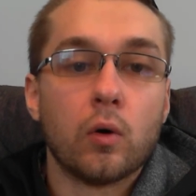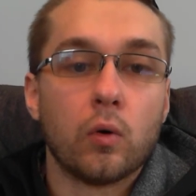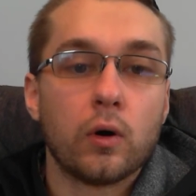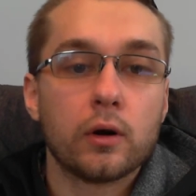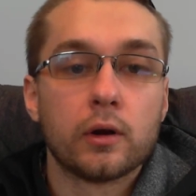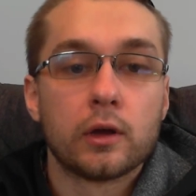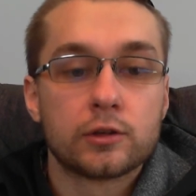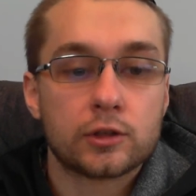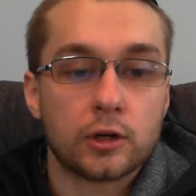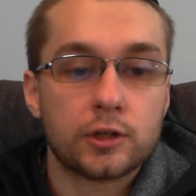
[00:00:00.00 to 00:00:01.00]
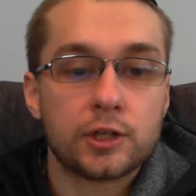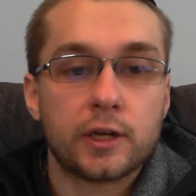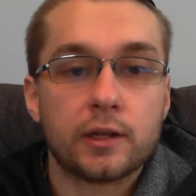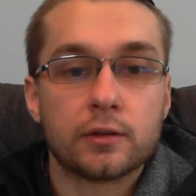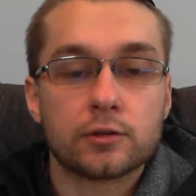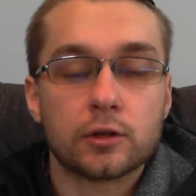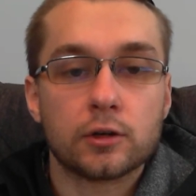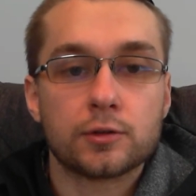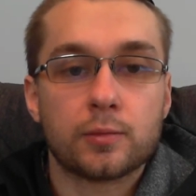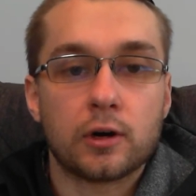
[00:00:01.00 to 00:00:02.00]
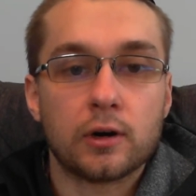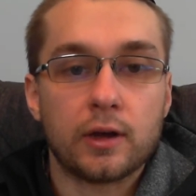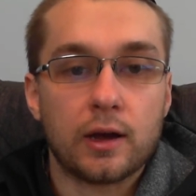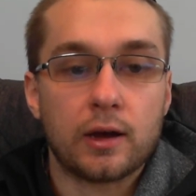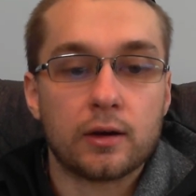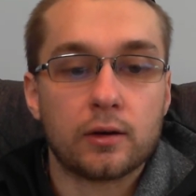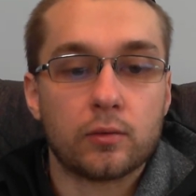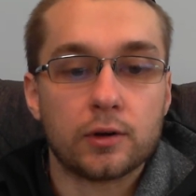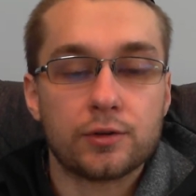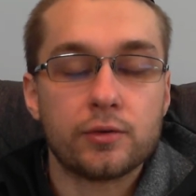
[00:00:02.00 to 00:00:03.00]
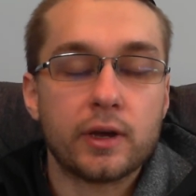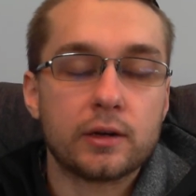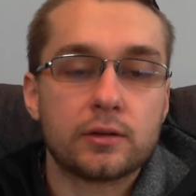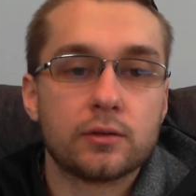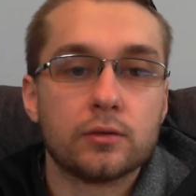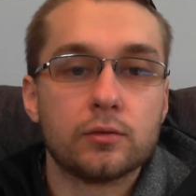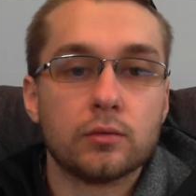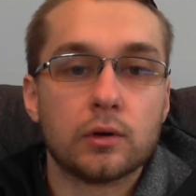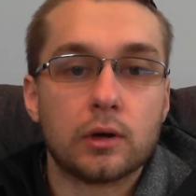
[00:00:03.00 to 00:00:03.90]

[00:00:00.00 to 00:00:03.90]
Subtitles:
or search it in the search bar once you get to